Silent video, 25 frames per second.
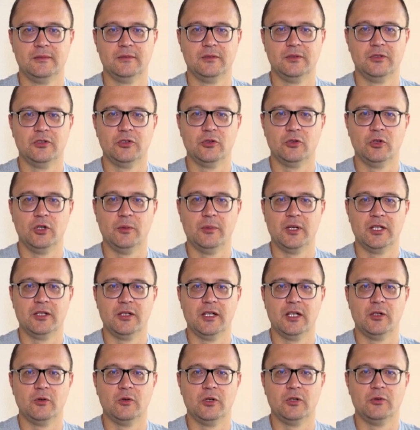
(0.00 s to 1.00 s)
The
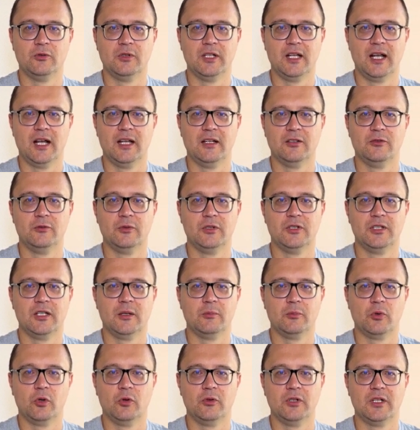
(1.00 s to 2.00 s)
scrubbing liquid reacts with the
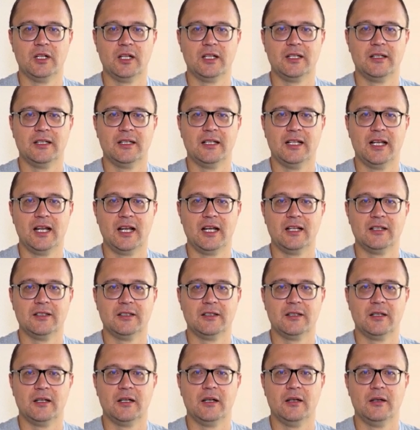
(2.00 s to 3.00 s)
ammonia in the
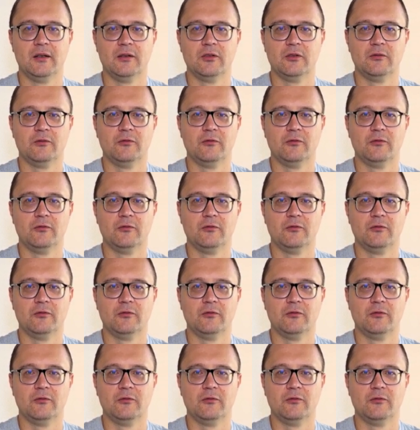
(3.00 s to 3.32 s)
gas to